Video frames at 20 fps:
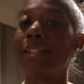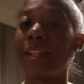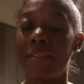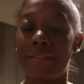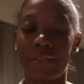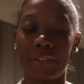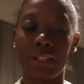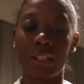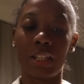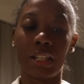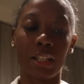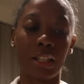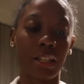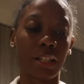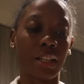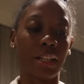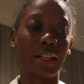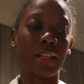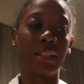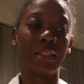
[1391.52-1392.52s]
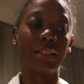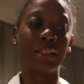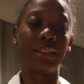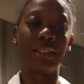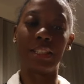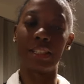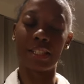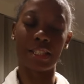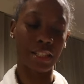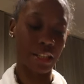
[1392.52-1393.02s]
definitely
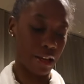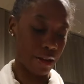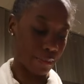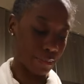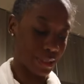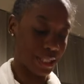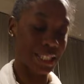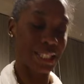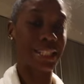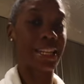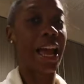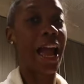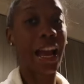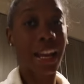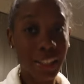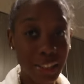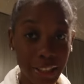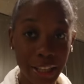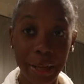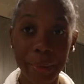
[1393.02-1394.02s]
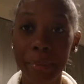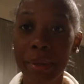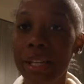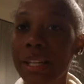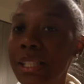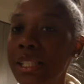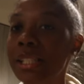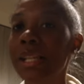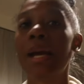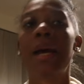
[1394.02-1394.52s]
did some snack
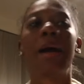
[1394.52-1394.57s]
damage.